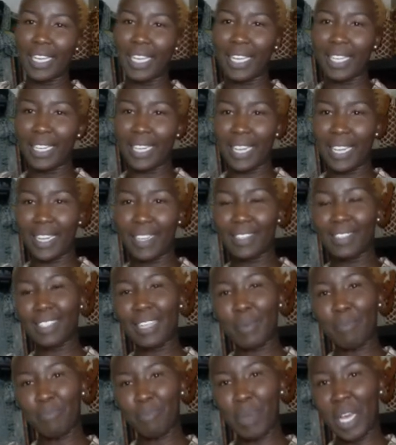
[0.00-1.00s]
It is
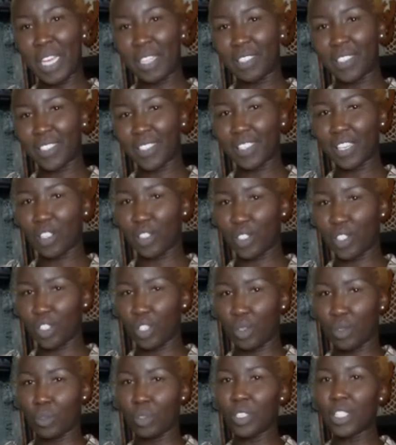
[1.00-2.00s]
a men's
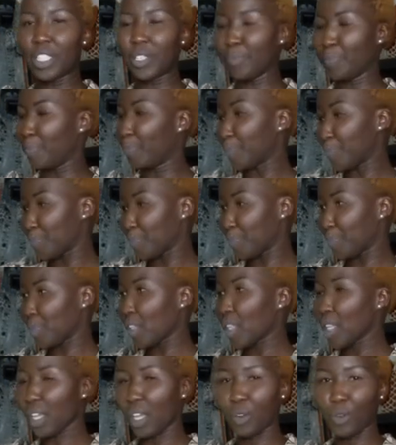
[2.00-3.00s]
suit,
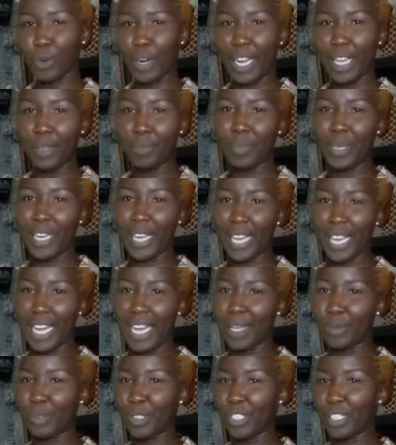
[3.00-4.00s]
right? But I
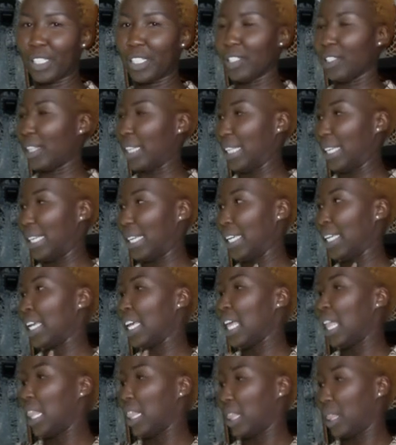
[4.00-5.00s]
absolutely
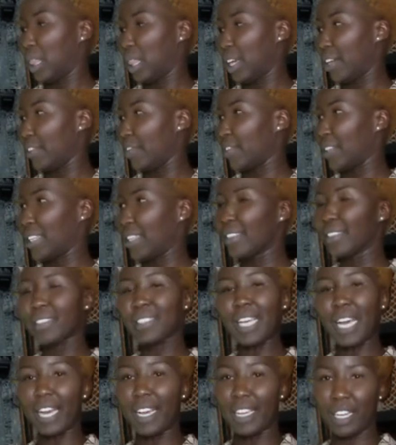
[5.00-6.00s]
love
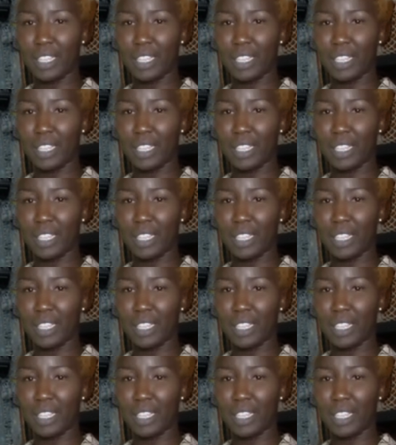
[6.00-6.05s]
this.